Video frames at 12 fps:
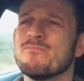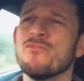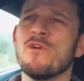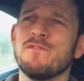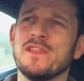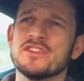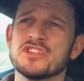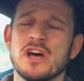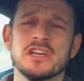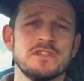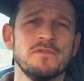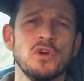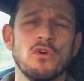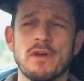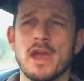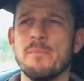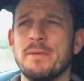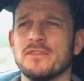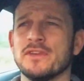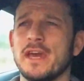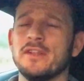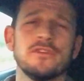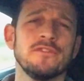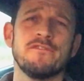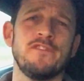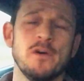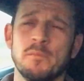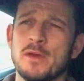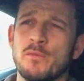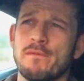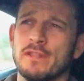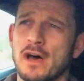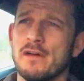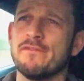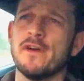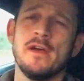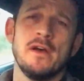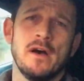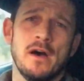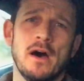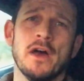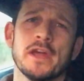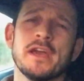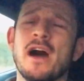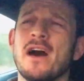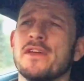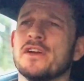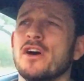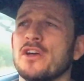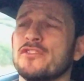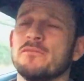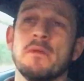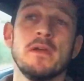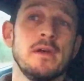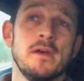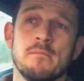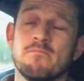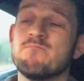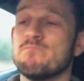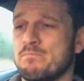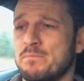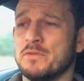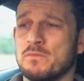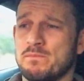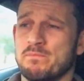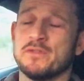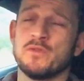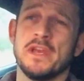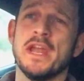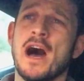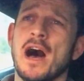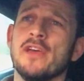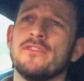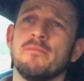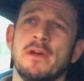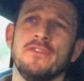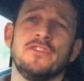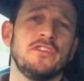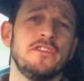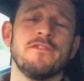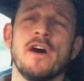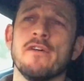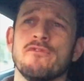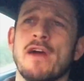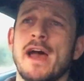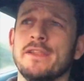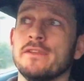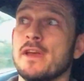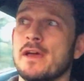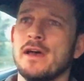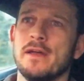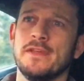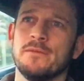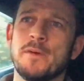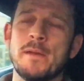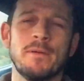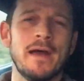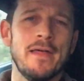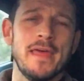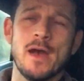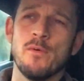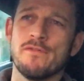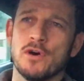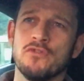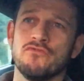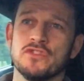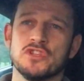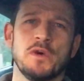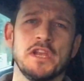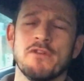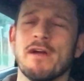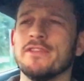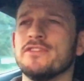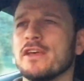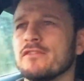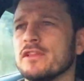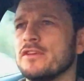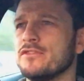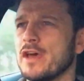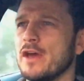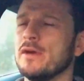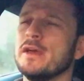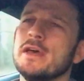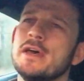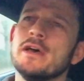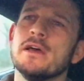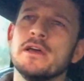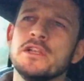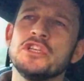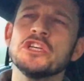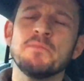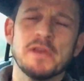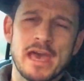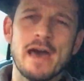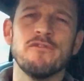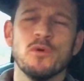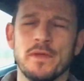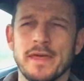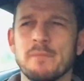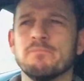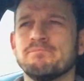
roughly the size of an Oreo biscuit doesn't fill me with love on a car that costs between ours at 65 grand. There's people out there with 120 grand Teslas, so just be careful with it.